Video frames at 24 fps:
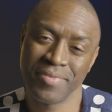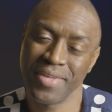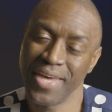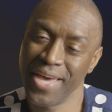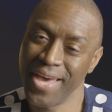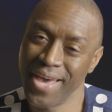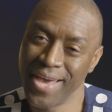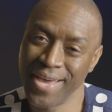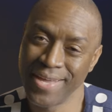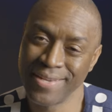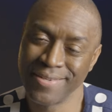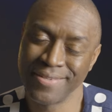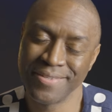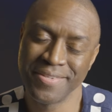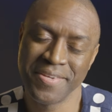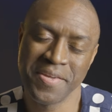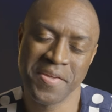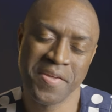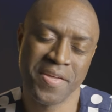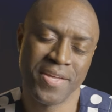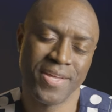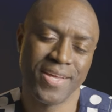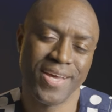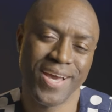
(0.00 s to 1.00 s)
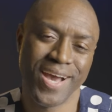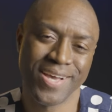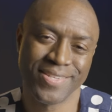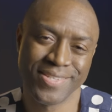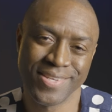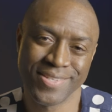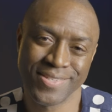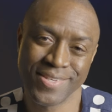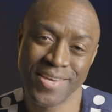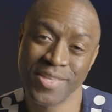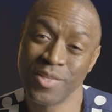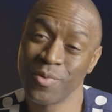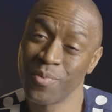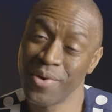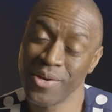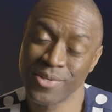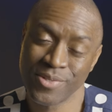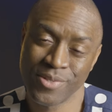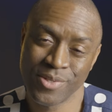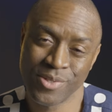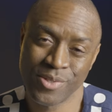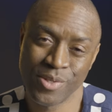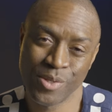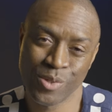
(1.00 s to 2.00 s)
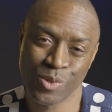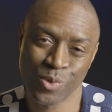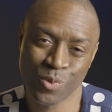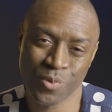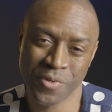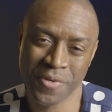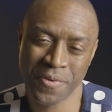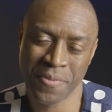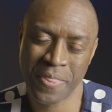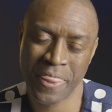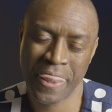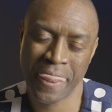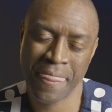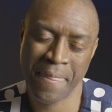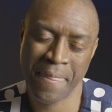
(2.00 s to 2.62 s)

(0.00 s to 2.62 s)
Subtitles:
And as they say, the rest is history.